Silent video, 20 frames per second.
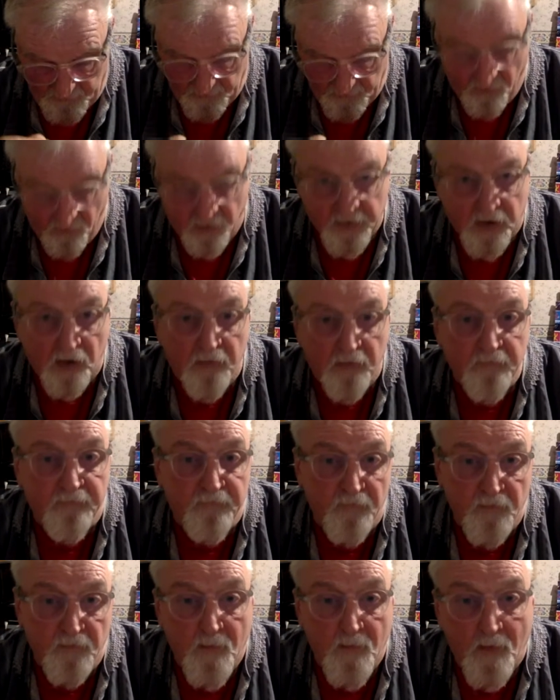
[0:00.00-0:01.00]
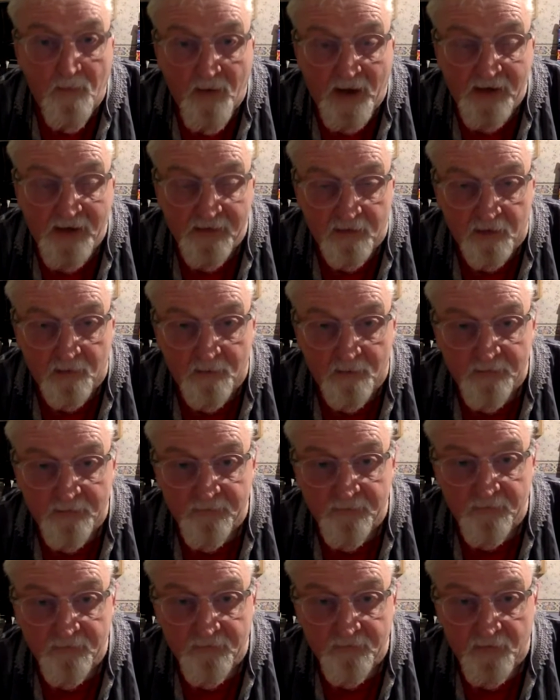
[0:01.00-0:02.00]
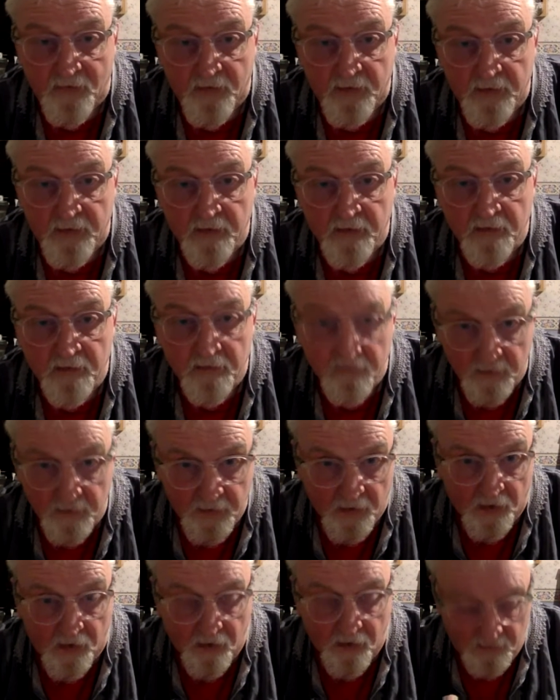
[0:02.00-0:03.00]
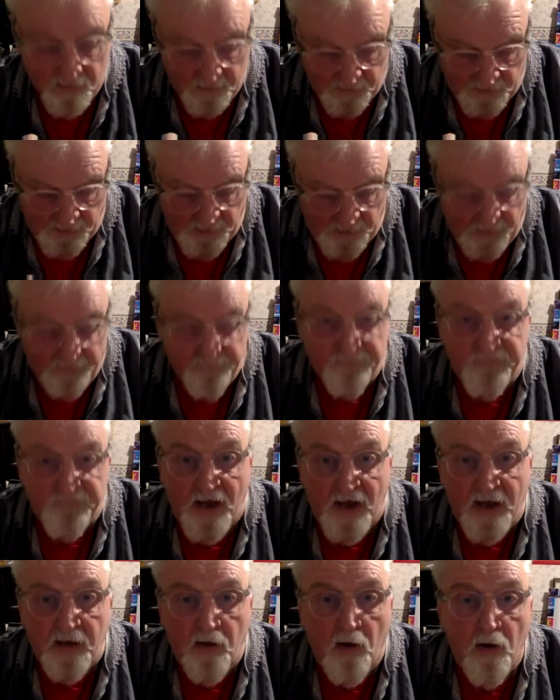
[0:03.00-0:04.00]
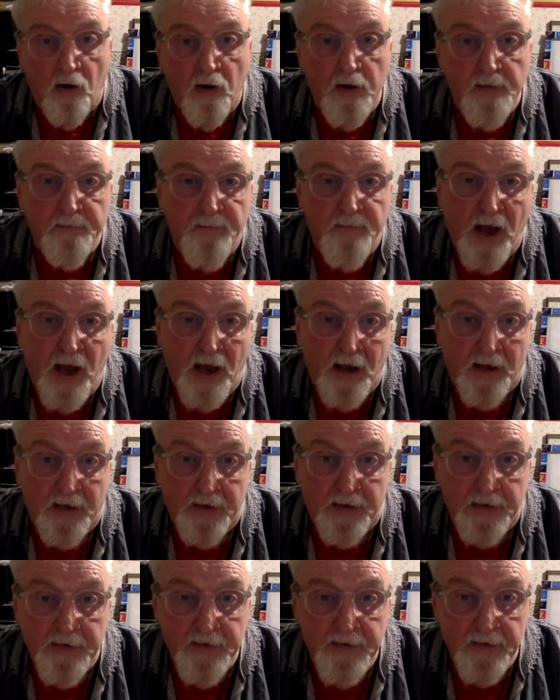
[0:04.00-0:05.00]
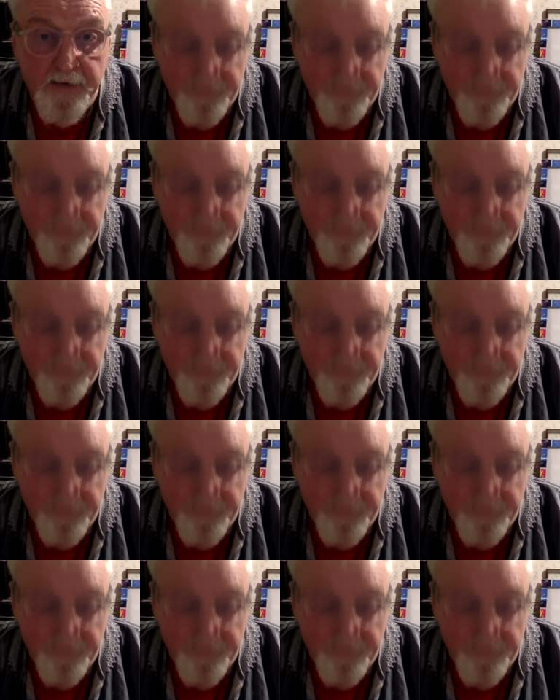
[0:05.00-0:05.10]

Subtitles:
I go through my pendulum, as to say, shall I pay